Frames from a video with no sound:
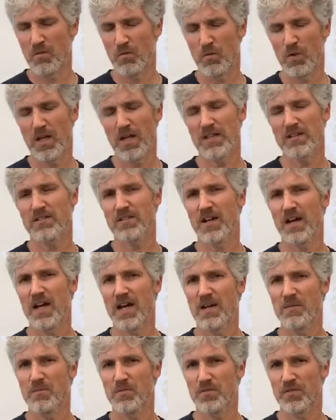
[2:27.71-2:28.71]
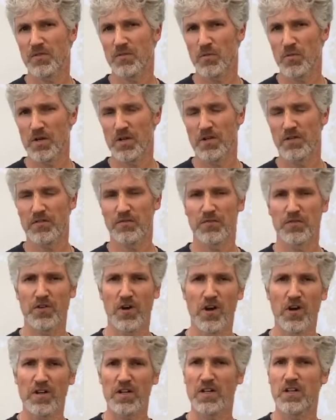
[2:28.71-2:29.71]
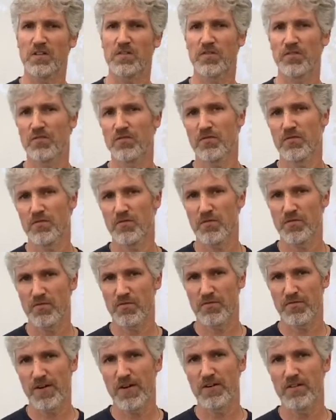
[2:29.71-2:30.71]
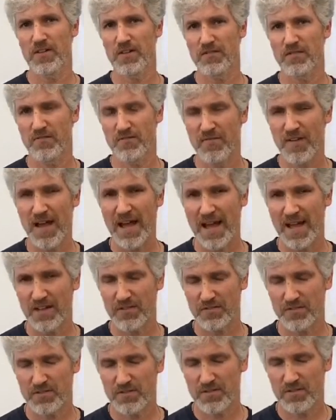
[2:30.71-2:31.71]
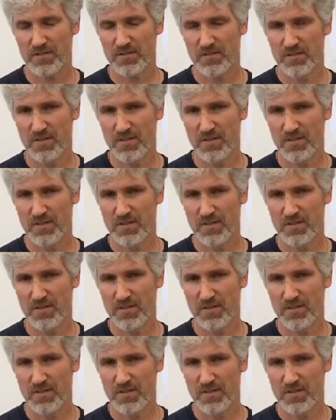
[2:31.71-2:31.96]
lot of times when a song is fairly fast,